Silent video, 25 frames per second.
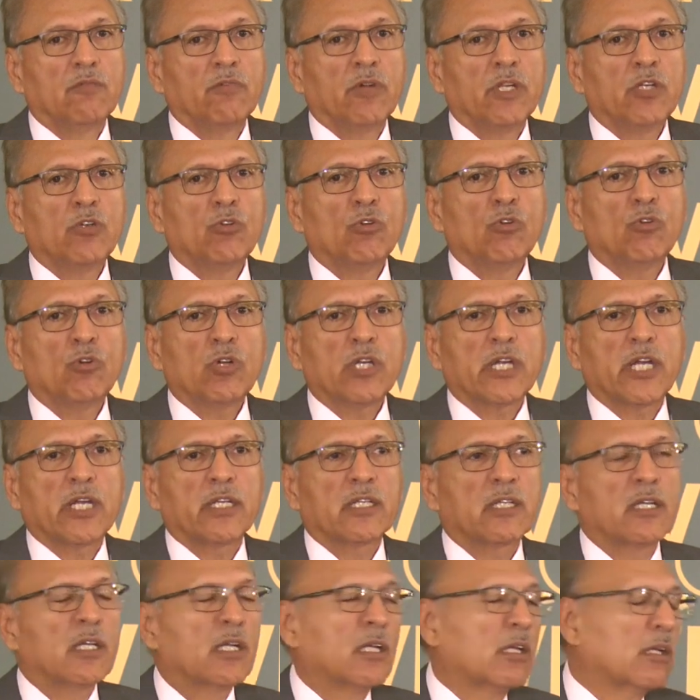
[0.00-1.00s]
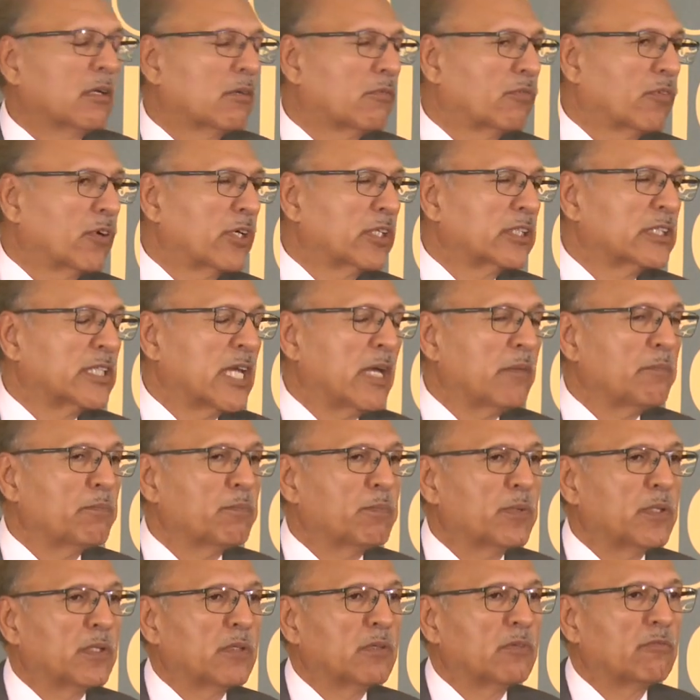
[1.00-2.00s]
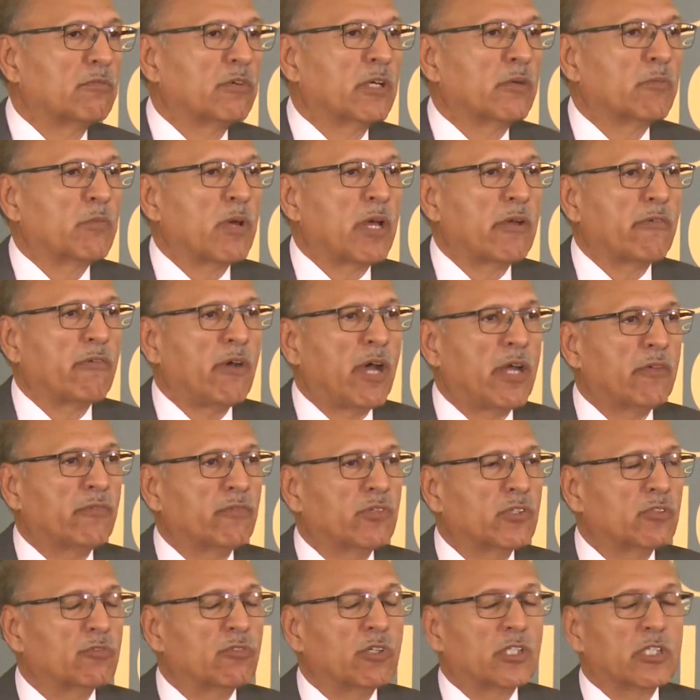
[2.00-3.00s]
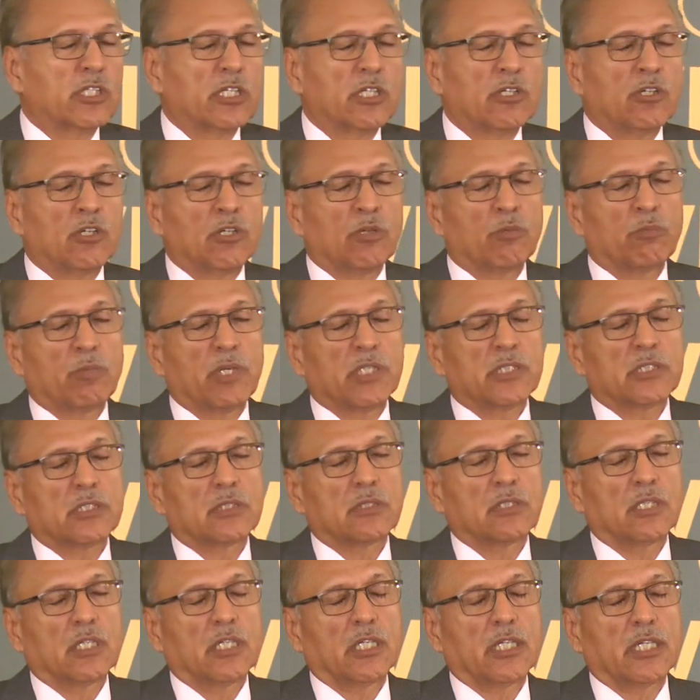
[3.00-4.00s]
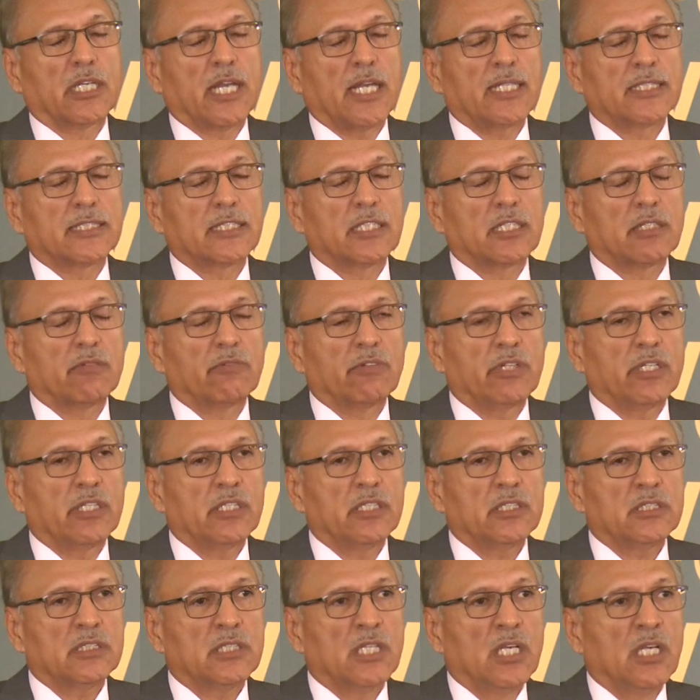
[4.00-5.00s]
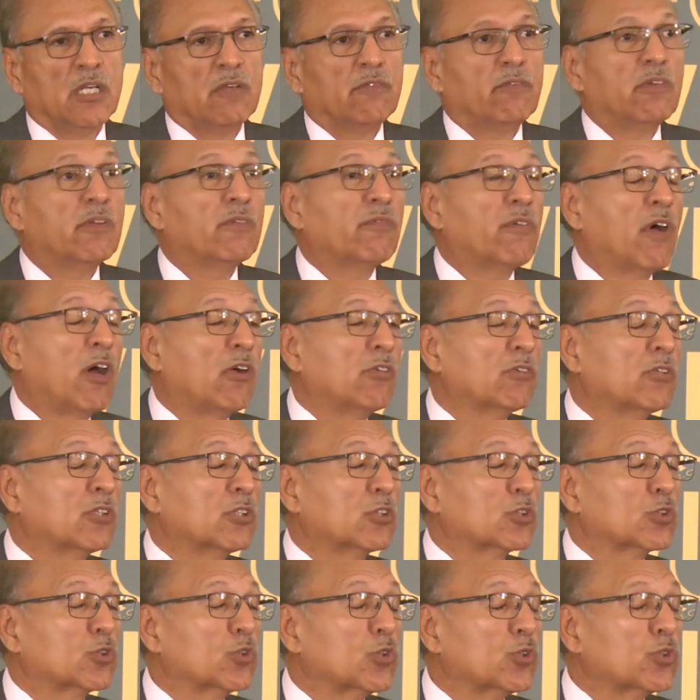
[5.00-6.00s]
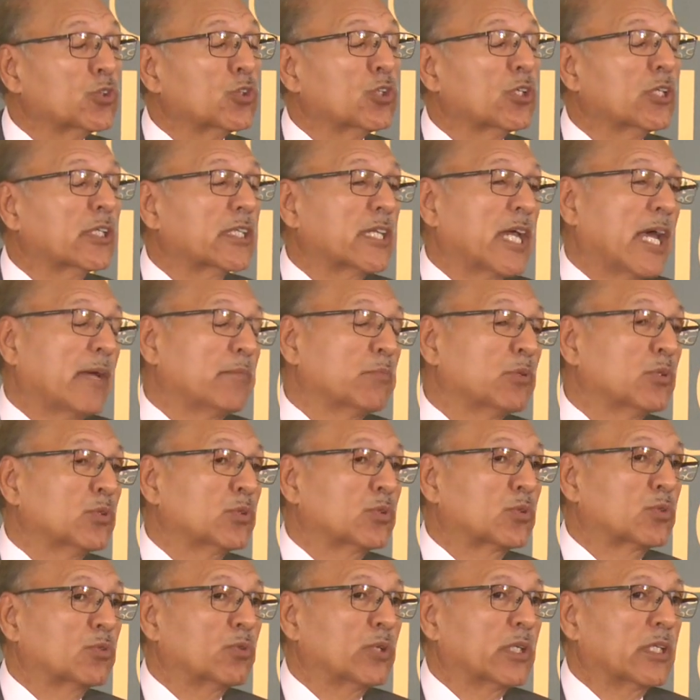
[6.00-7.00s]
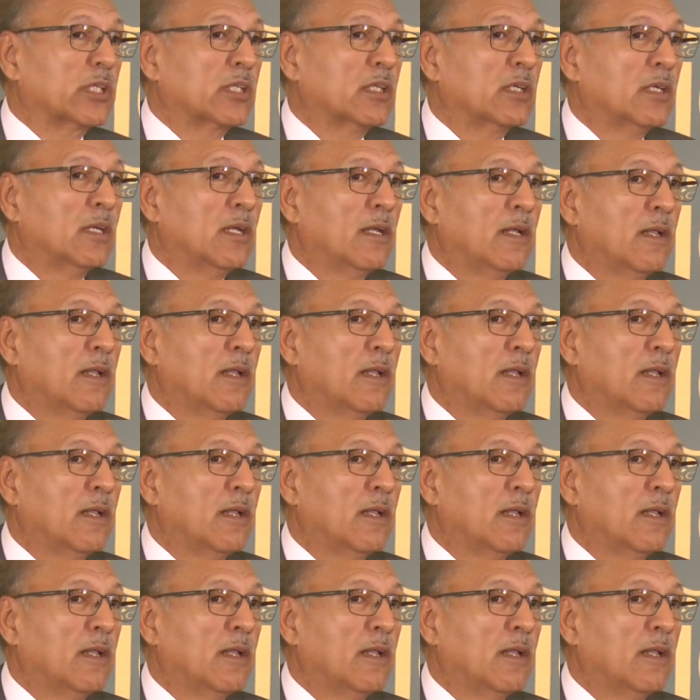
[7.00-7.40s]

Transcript: When you look at, for example, when my wife was working on breast uh, cancer awareness, we found social taboos to it.